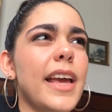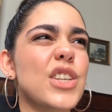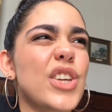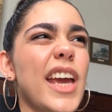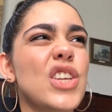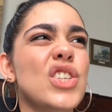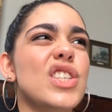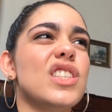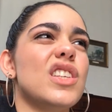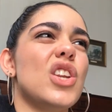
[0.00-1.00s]
education
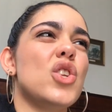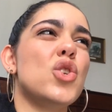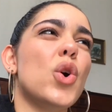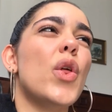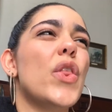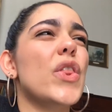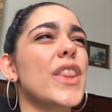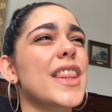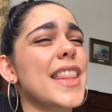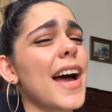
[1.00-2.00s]
is not
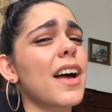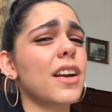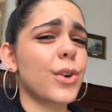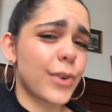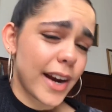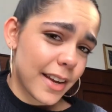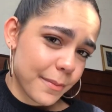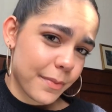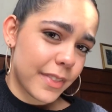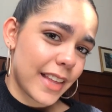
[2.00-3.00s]
that great,
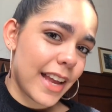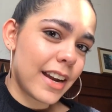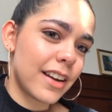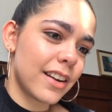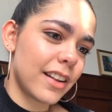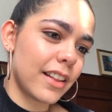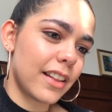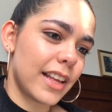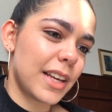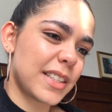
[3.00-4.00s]
then
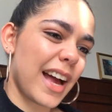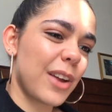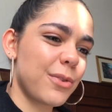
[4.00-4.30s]
it